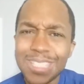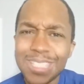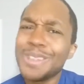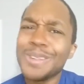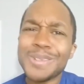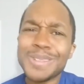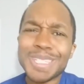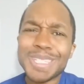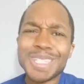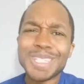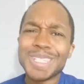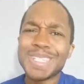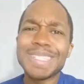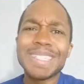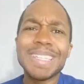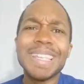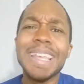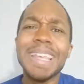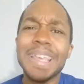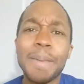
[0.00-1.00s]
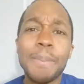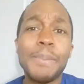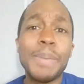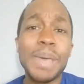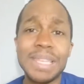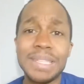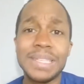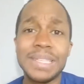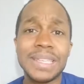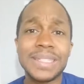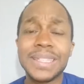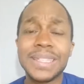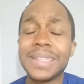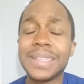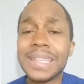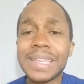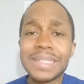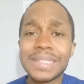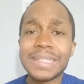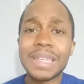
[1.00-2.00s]
So it's just basics, the
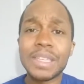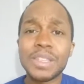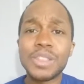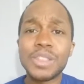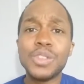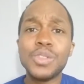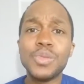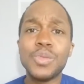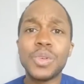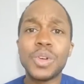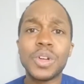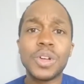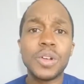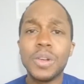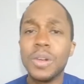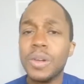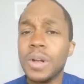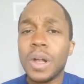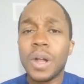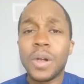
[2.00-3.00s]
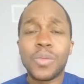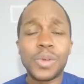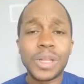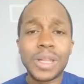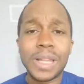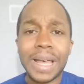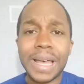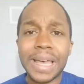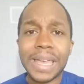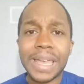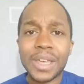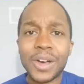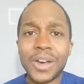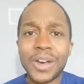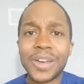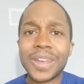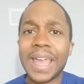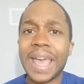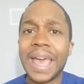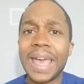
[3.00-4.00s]
things that you were relying
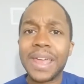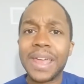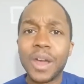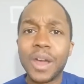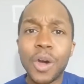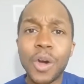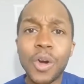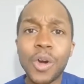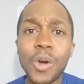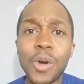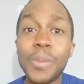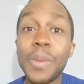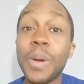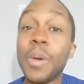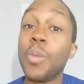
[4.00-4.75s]
on at home.